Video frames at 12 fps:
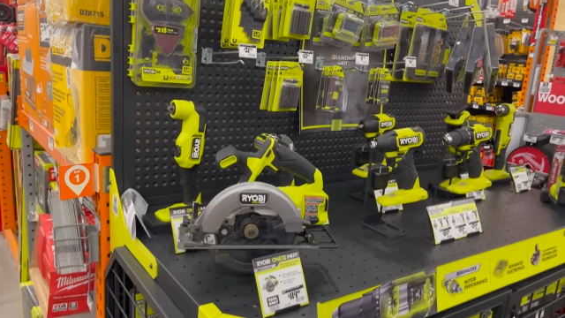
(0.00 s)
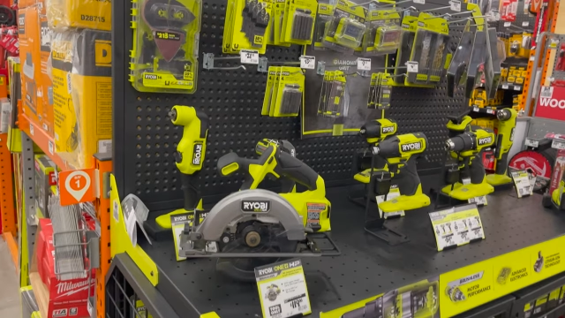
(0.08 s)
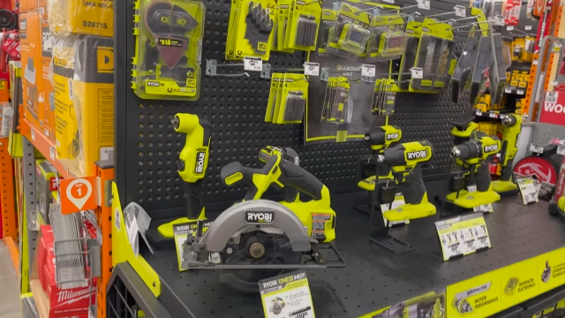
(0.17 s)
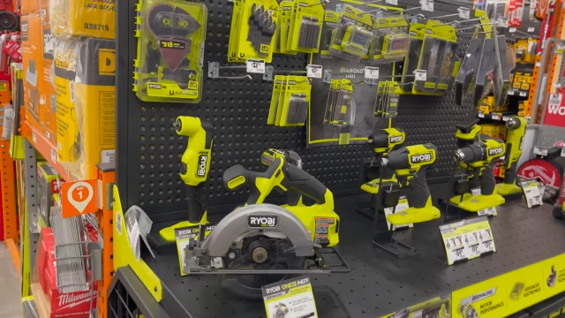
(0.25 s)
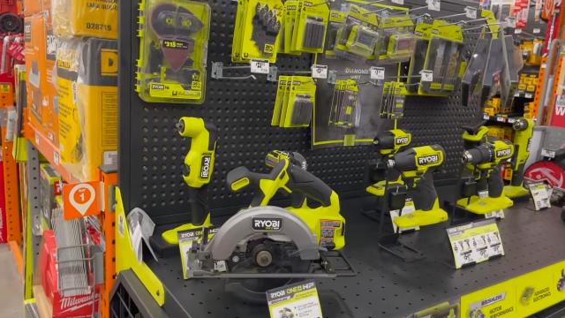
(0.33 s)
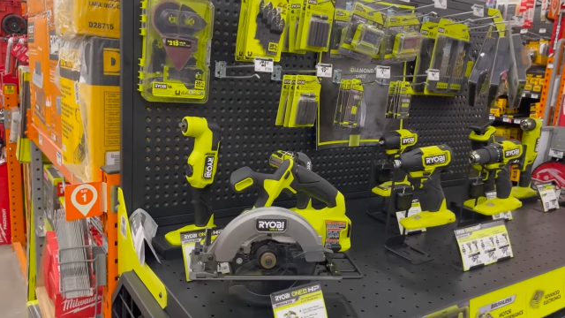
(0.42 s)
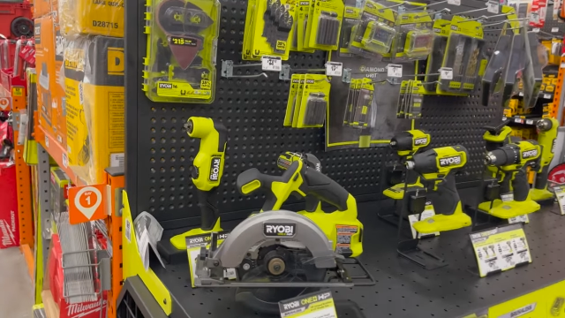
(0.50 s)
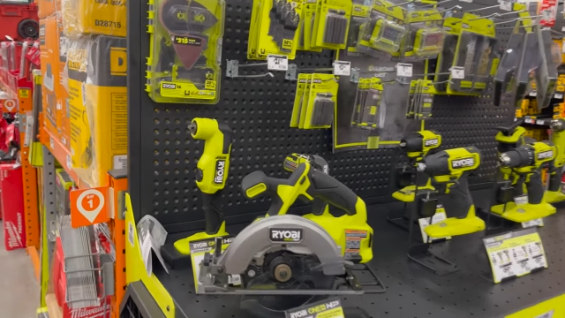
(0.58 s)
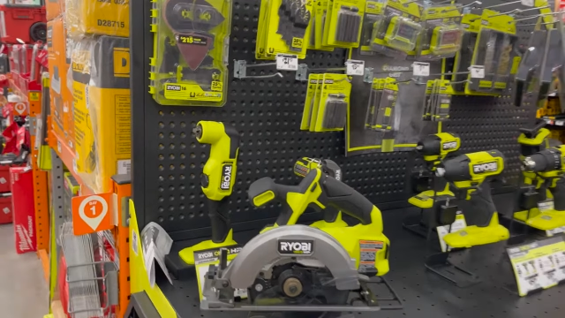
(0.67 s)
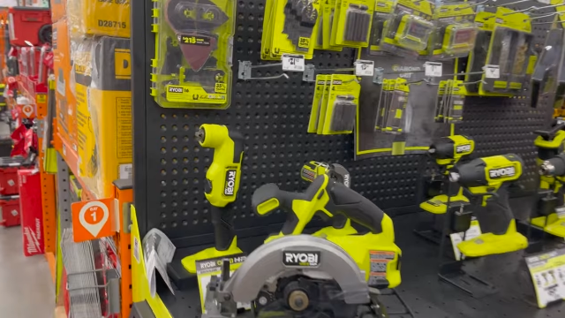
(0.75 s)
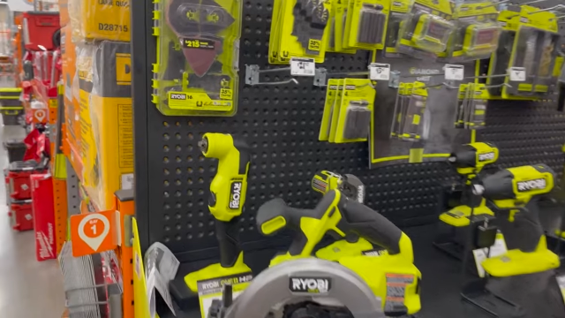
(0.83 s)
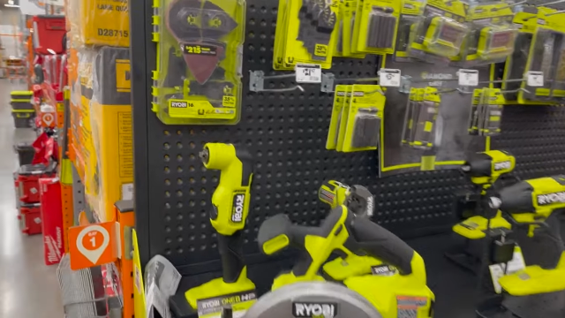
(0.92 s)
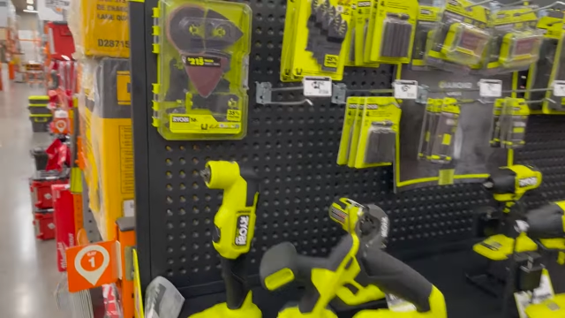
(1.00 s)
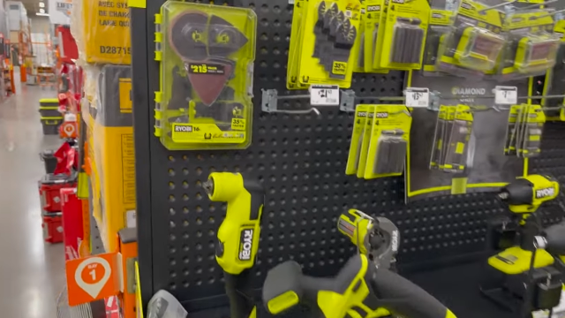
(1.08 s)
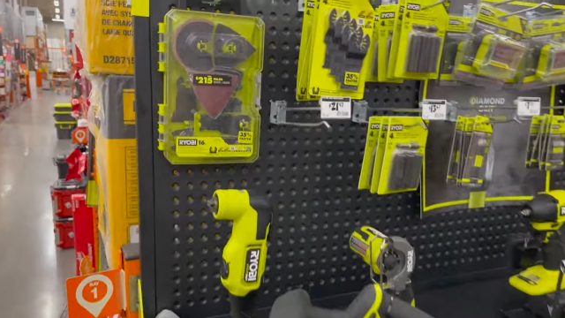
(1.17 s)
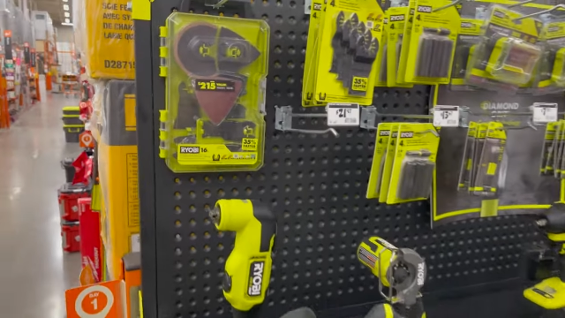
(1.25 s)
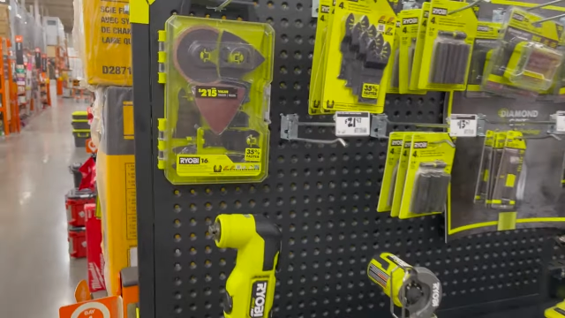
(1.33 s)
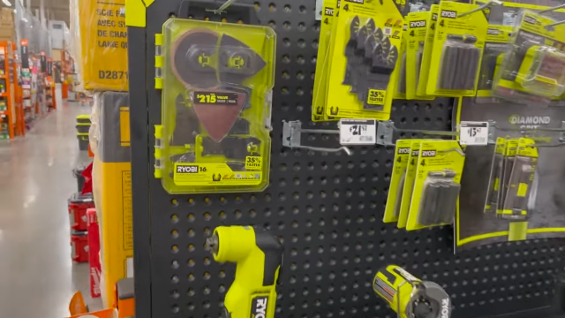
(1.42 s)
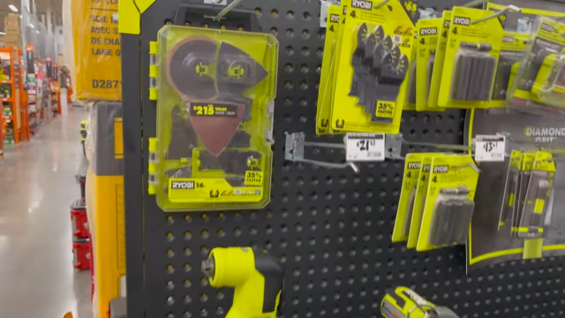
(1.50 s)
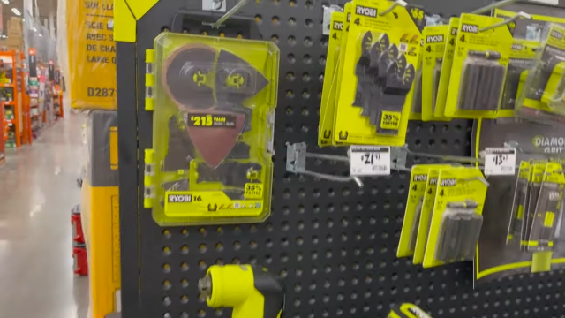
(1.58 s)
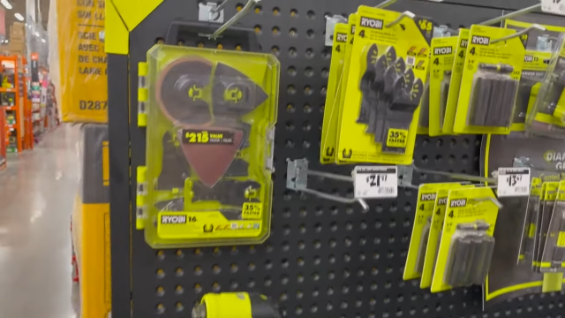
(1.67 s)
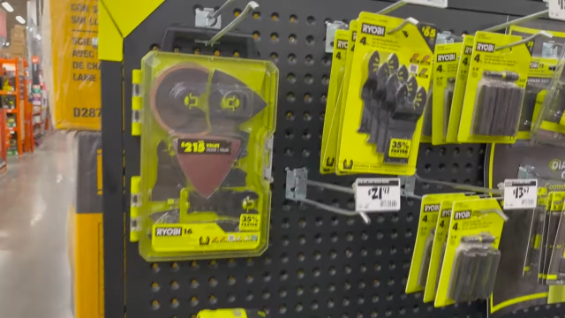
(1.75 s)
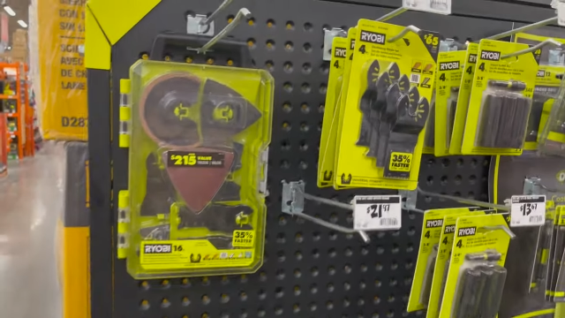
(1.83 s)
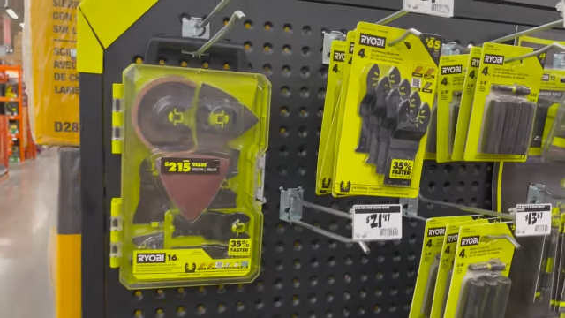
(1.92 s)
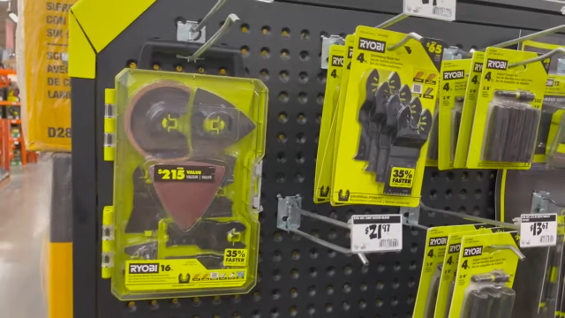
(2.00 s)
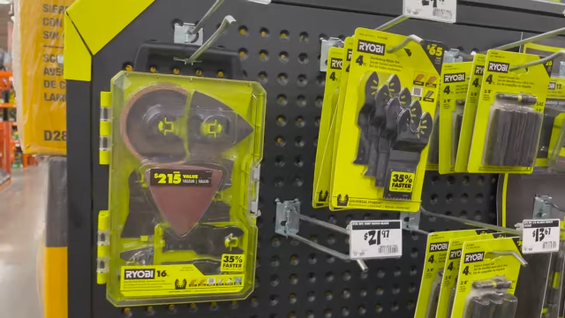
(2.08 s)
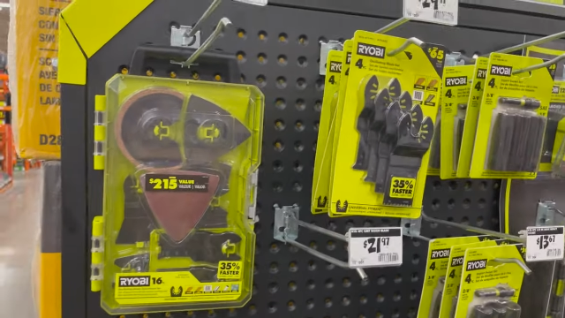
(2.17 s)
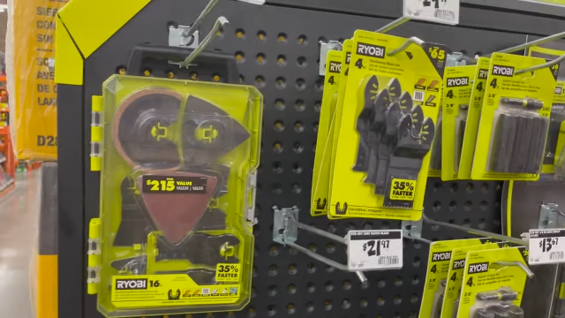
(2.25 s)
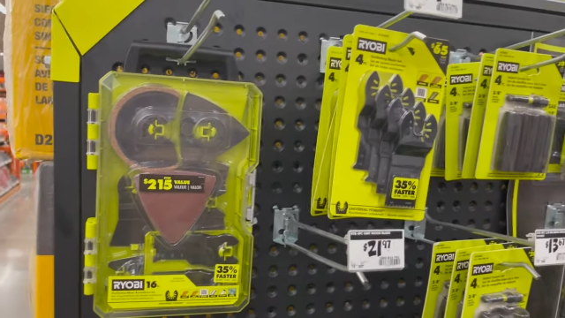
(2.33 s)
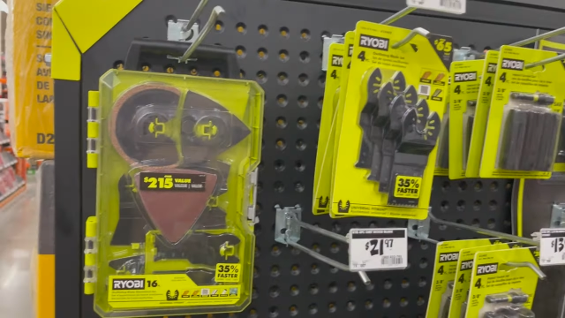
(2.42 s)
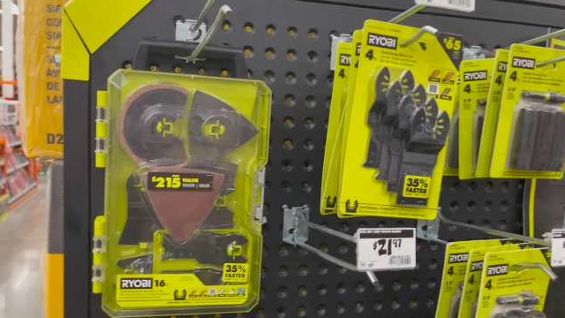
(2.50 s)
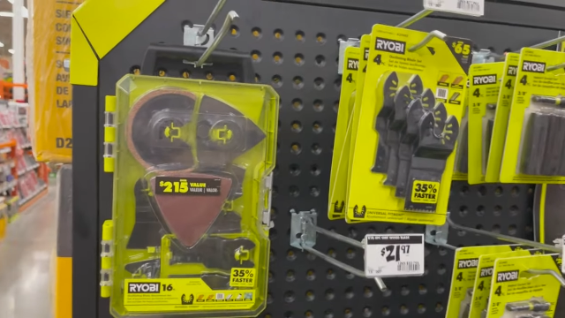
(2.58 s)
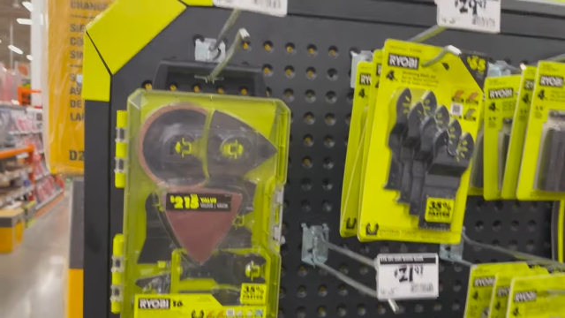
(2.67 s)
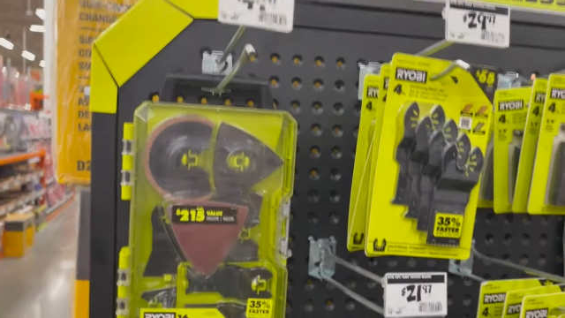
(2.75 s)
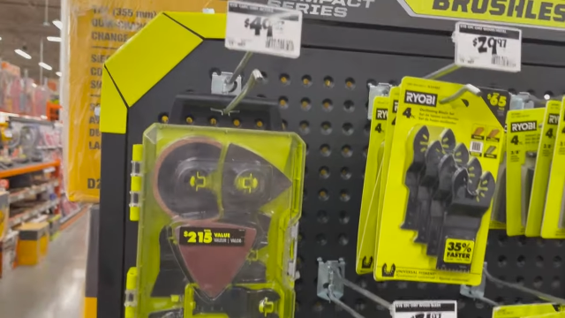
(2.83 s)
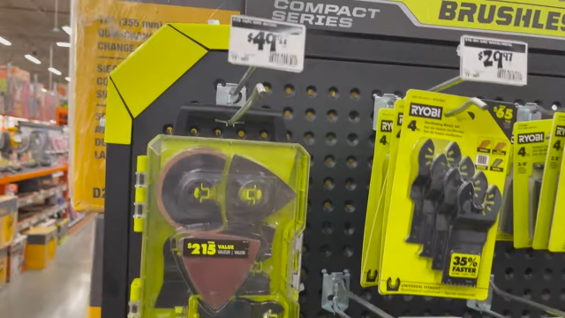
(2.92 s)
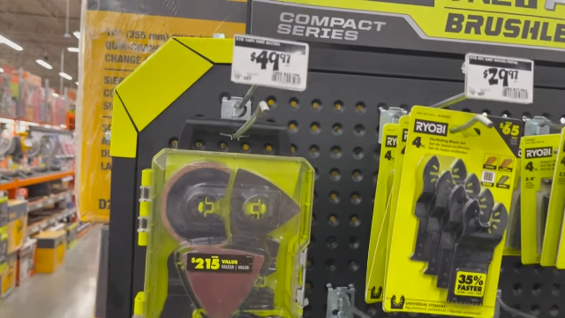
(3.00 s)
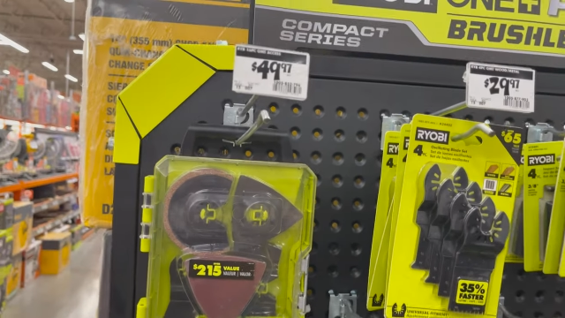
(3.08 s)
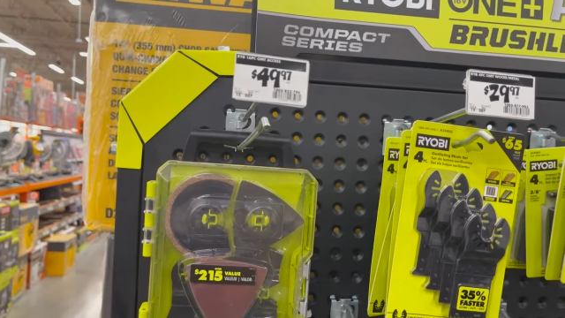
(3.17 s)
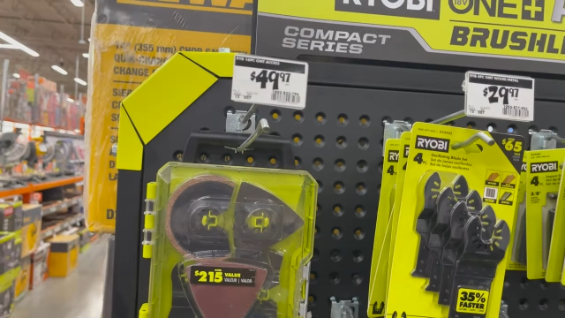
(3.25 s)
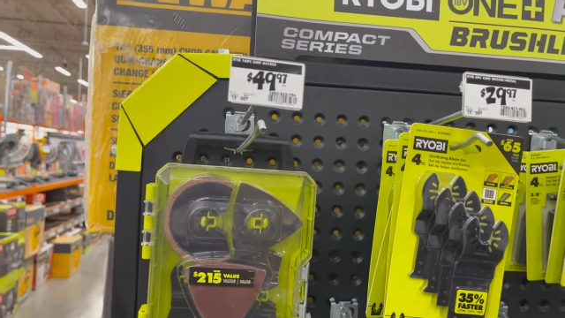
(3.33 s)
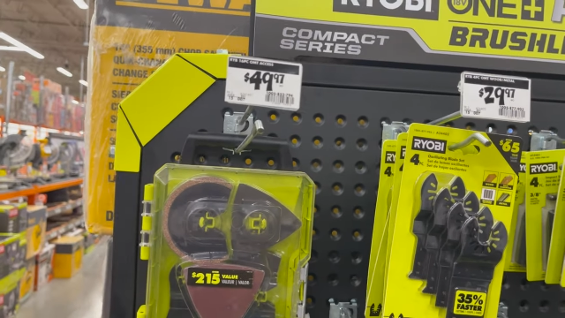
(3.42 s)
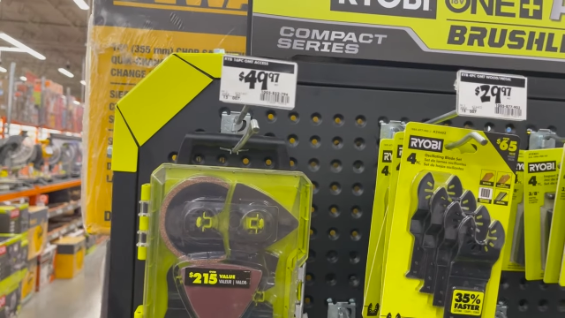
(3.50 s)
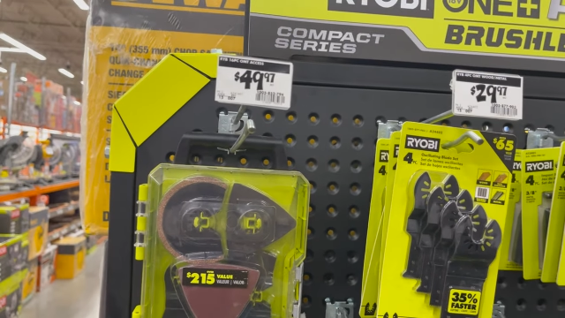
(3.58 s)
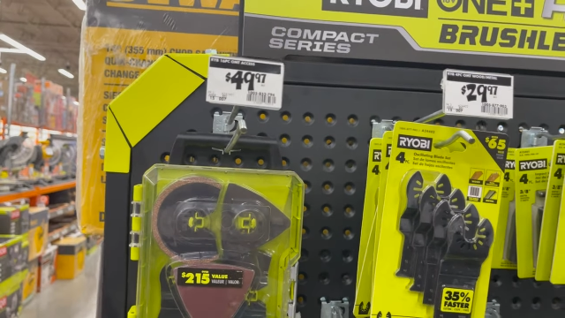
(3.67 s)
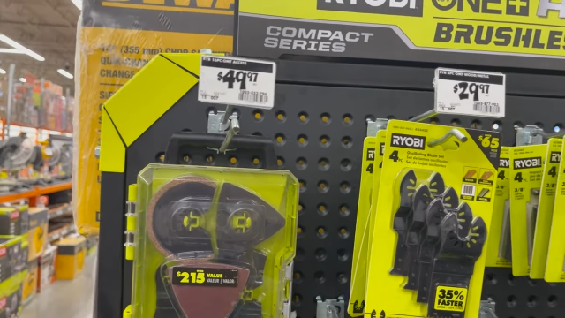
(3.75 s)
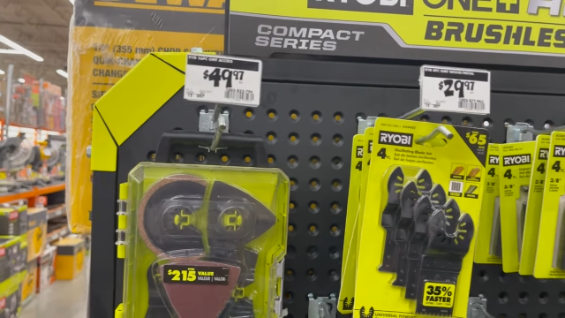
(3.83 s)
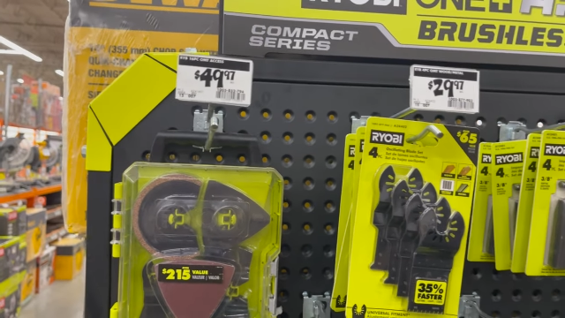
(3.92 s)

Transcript: [unreadable: no face in view]